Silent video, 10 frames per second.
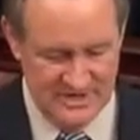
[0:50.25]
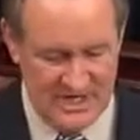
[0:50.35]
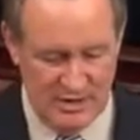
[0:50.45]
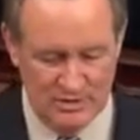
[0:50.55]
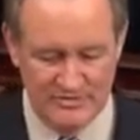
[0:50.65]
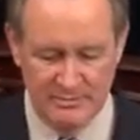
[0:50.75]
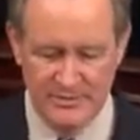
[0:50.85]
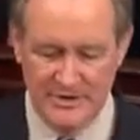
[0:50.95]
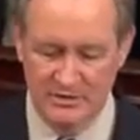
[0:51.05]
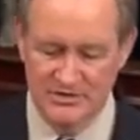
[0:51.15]
However, the
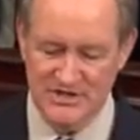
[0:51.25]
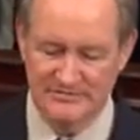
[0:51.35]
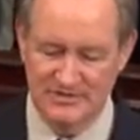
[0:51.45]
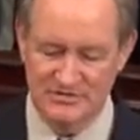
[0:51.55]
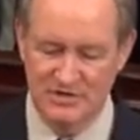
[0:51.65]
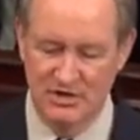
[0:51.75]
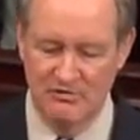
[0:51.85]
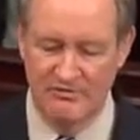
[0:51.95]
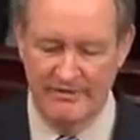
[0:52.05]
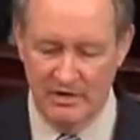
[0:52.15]
Bureau's efforts go
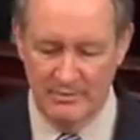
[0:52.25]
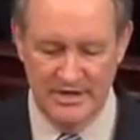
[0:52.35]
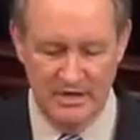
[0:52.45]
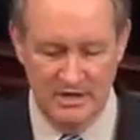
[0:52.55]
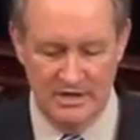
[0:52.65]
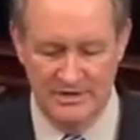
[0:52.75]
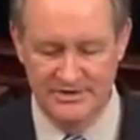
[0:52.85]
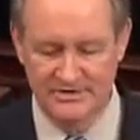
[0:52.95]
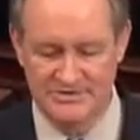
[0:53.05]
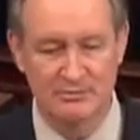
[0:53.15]
far
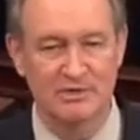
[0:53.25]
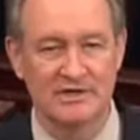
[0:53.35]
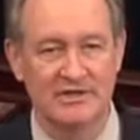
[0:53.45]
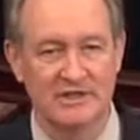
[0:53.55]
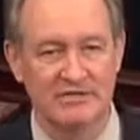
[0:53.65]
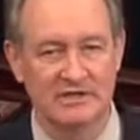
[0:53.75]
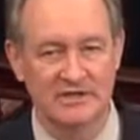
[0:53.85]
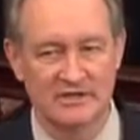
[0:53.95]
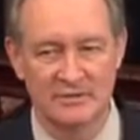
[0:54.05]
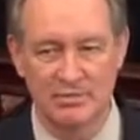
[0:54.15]
beyond simply
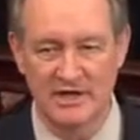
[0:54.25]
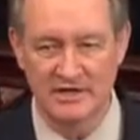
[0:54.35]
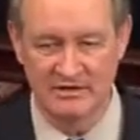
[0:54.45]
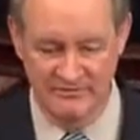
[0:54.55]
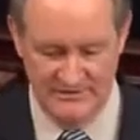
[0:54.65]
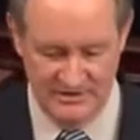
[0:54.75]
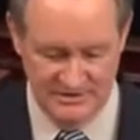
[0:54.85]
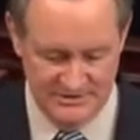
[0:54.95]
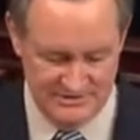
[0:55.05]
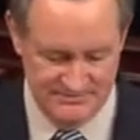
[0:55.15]
leveling the playing
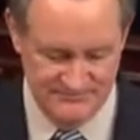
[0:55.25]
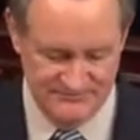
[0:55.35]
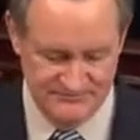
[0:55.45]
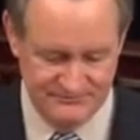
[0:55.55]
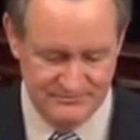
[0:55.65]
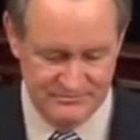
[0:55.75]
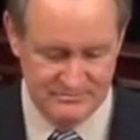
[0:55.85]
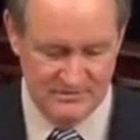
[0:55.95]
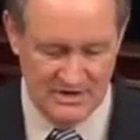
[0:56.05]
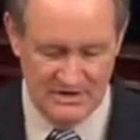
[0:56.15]
field.
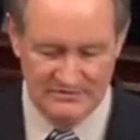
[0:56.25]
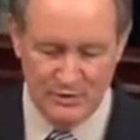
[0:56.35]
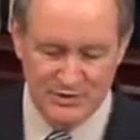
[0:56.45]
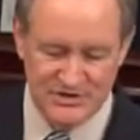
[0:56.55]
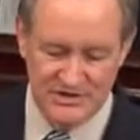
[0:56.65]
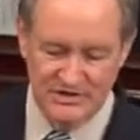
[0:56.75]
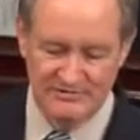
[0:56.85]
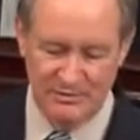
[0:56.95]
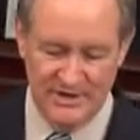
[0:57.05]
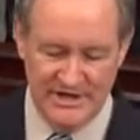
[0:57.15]
Unfortunately,
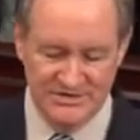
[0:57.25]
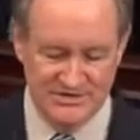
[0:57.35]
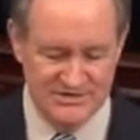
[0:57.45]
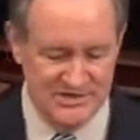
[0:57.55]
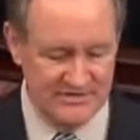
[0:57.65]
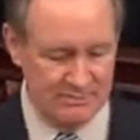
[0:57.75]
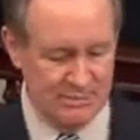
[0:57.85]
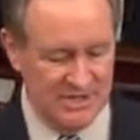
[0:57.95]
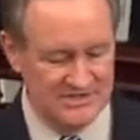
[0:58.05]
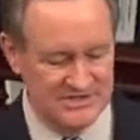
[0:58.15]
for an agency that
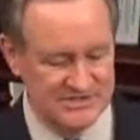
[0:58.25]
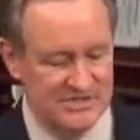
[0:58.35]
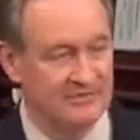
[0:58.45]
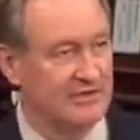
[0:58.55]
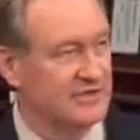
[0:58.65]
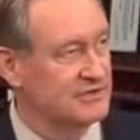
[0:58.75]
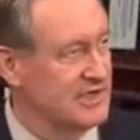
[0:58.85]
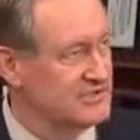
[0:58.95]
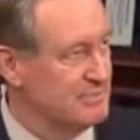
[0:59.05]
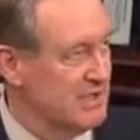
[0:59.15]
prides itself on
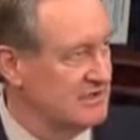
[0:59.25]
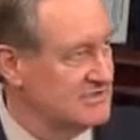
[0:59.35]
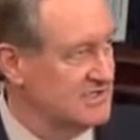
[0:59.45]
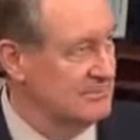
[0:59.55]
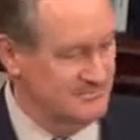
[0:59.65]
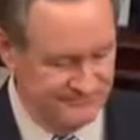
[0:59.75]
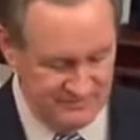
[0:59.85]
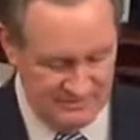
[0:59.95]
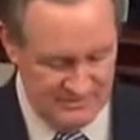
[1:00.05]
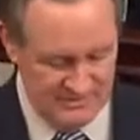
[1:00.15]
transparency,
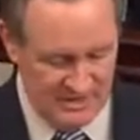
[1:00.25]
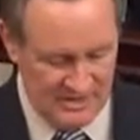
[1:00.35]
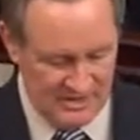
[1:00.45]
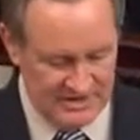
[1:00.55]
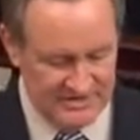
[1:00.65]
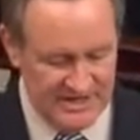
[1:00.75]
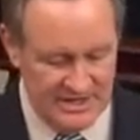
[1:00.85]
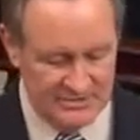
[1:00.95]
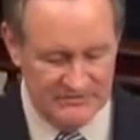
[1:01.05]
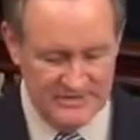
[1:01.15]
I've
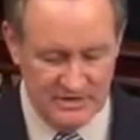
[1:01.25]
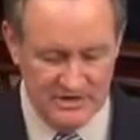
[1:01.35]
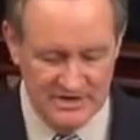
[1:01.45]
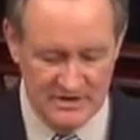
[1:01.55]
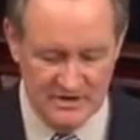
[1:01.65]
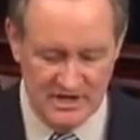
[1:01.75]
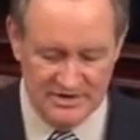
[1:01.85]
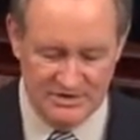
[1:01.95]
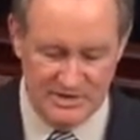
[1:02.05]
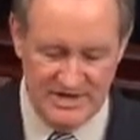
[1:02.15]
encountered very little
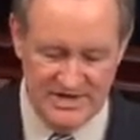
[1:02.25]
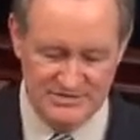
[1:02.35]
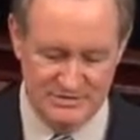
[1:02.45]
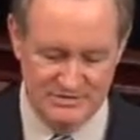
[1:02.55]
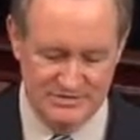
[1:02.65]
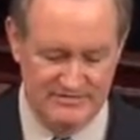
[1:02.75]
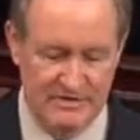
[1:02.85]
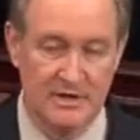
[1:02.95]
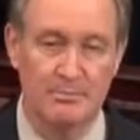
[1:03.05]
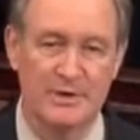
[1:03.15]
concrete answers to
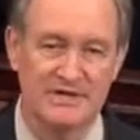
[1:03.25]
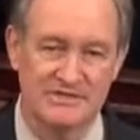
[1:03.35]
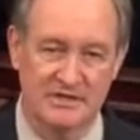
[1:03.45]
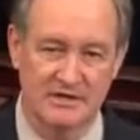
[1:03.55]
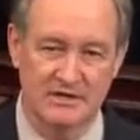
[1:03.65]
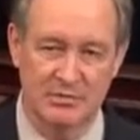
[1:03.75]
very basic